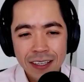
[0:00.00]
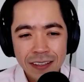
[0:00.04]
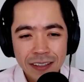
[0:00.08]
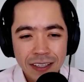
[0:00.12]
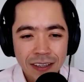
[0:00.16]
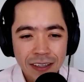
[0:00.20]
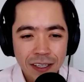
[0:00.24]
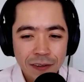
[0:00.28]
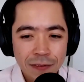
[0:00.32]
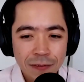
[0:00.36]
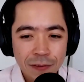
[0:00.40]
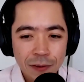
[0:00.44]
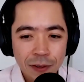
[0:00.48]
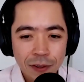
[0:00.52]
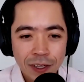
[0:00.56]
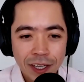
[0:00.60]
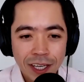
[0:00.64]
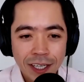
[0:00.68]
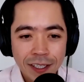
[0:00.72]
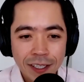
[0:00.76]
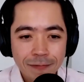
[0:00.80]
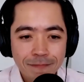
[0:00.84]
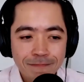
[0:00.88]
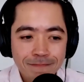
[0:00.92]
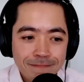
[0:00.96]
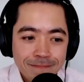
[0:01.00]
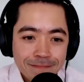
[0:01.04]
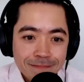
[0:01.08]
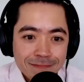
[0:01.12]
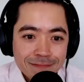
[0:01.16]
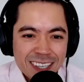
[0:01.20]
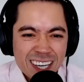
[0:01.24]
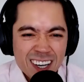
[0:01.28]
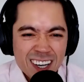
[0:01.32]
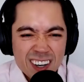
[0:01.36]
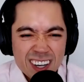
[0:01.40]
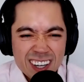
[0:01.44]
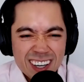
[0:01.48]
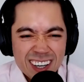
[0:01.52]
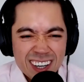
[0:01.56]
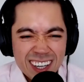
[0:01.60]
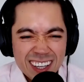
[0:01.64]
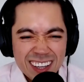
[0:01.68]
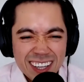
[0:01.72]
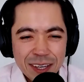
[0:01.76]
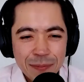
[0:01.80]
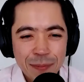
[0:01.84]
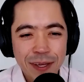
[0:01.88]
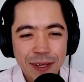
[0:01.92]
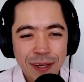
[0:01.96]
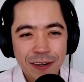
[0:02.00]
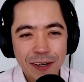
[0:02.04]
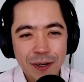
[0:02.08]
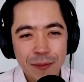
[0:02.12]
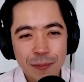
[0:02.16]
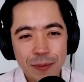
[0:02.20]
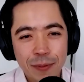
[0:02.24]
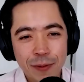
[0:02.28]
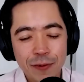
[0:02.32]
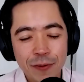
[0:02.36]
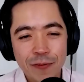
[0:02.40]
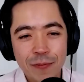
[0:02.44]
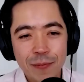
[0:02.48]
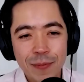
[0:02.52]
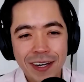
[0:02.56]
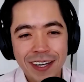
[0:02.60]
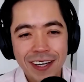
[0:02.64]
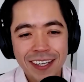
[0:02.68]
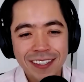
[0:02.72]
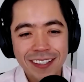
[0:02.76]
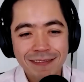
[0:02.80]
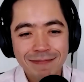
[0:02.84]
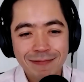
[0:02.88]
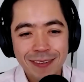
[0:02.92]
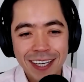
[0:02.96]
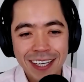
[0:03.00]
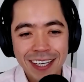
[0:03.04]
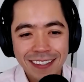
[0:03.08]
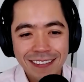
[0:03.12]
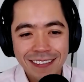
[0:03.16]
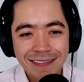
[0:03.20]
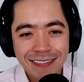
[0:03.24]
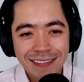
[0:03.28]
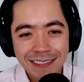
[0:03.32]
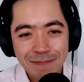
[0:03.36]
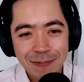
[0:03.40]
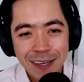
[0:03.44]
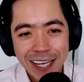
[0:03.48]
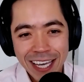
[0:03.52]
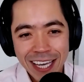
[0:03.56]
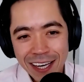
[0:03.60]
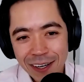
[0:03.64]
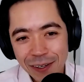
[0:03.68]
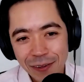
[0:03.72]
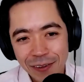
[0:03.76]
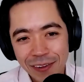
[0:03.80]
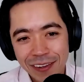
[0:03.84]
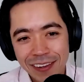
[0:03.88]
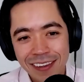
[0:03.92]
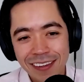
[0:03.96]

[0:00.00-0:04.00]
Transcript: They look for like, how can I like better improve my health,